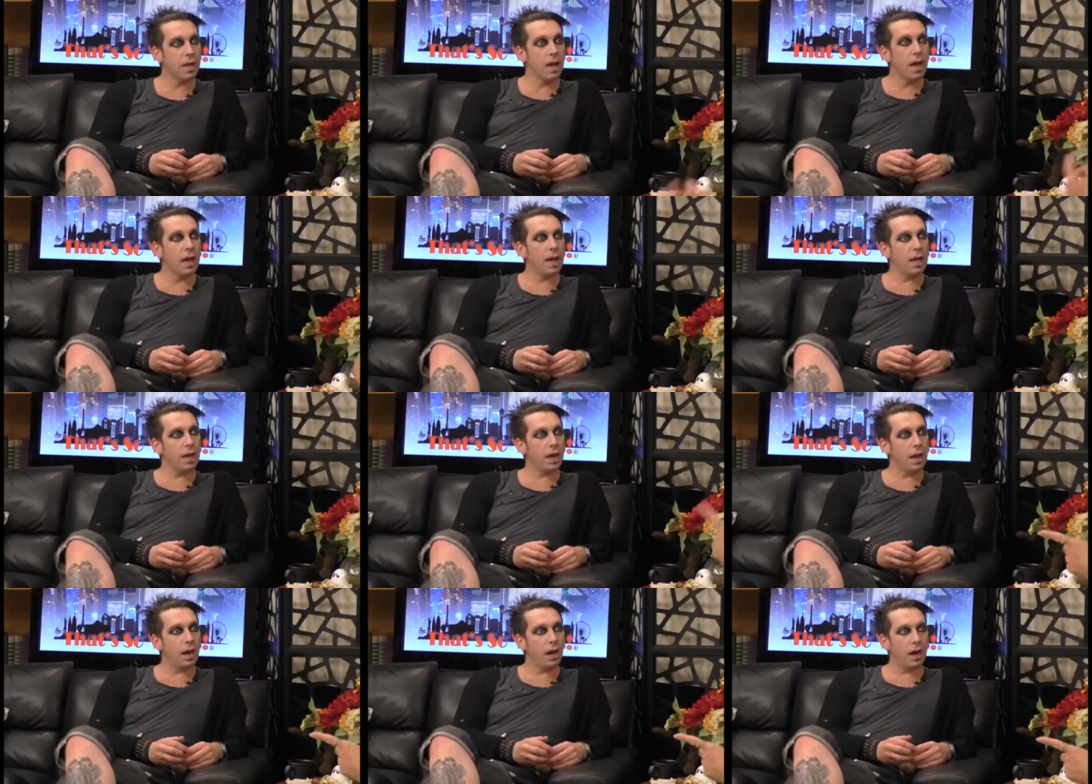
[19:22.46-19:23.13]
different
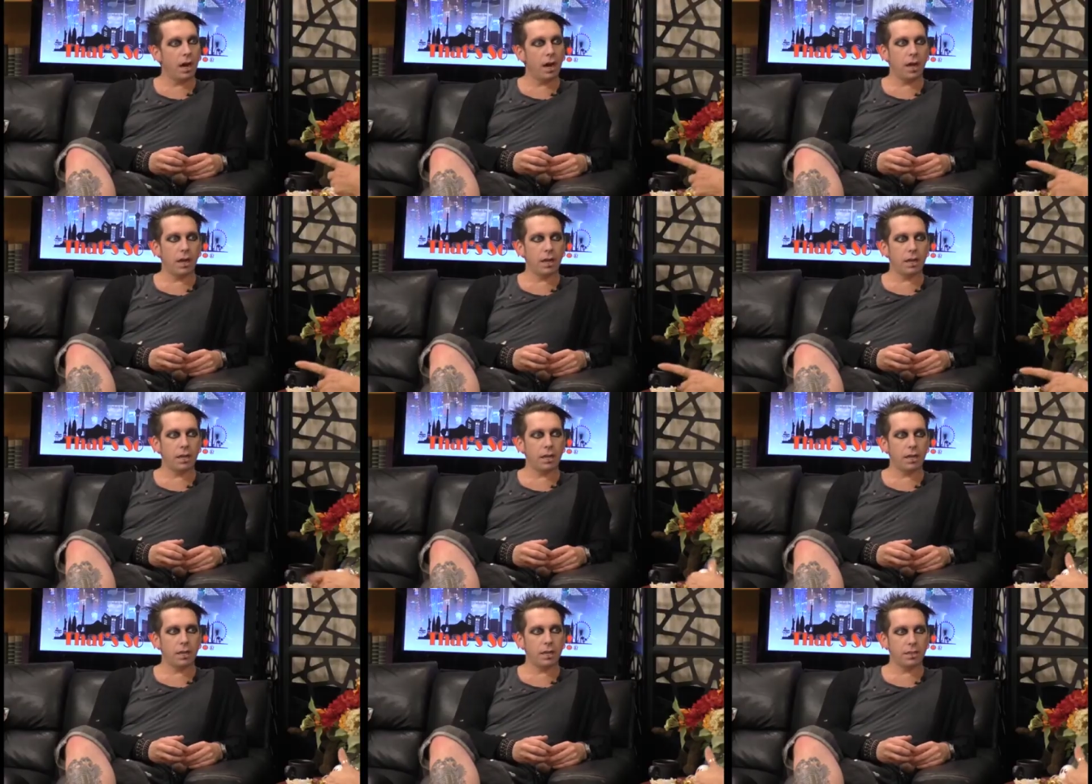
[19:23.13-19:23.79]
countries, different
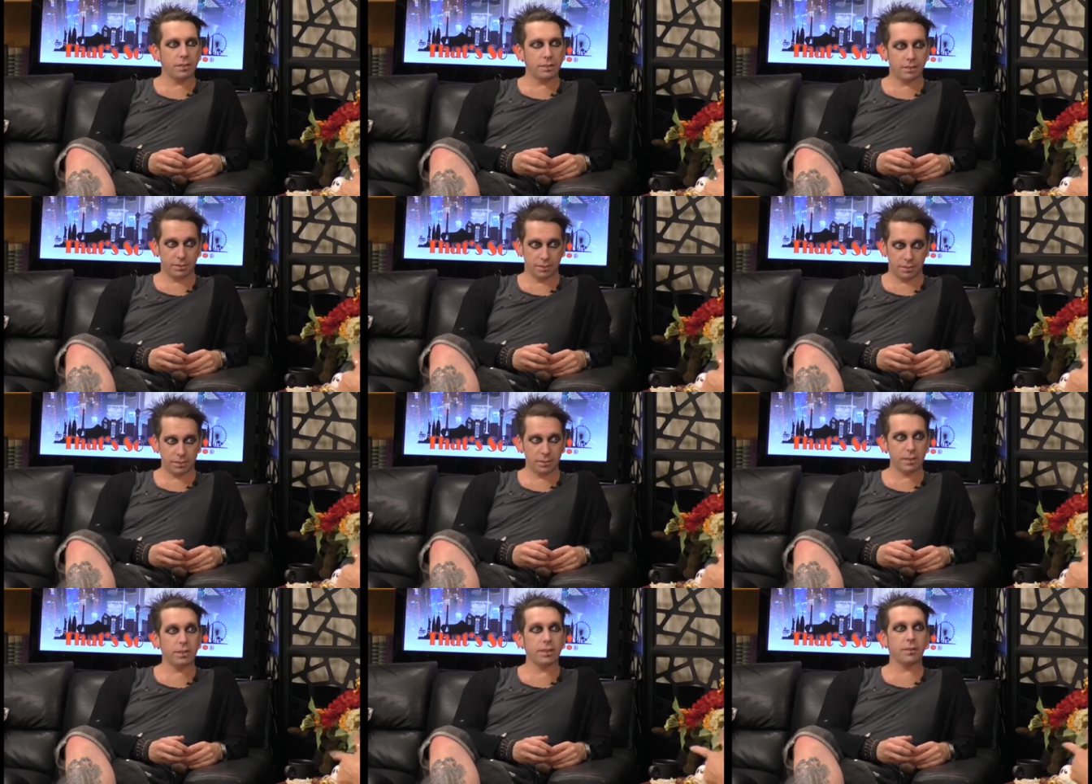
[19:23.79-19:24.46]

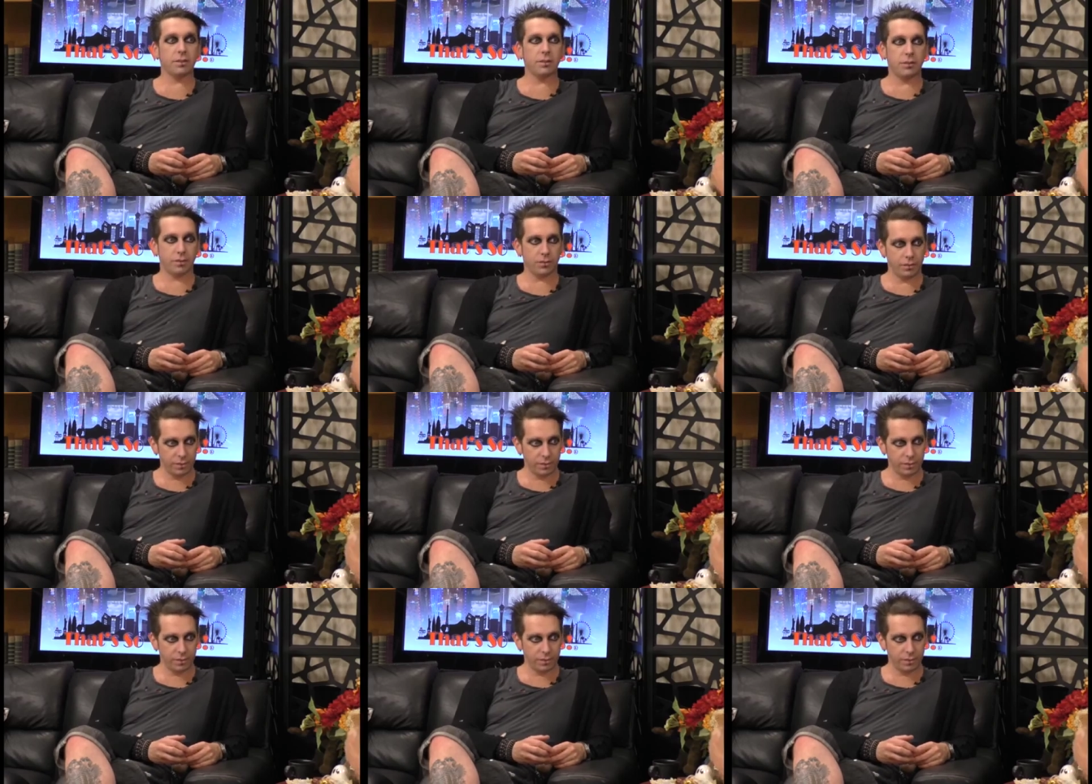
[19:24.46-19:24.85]
parts of the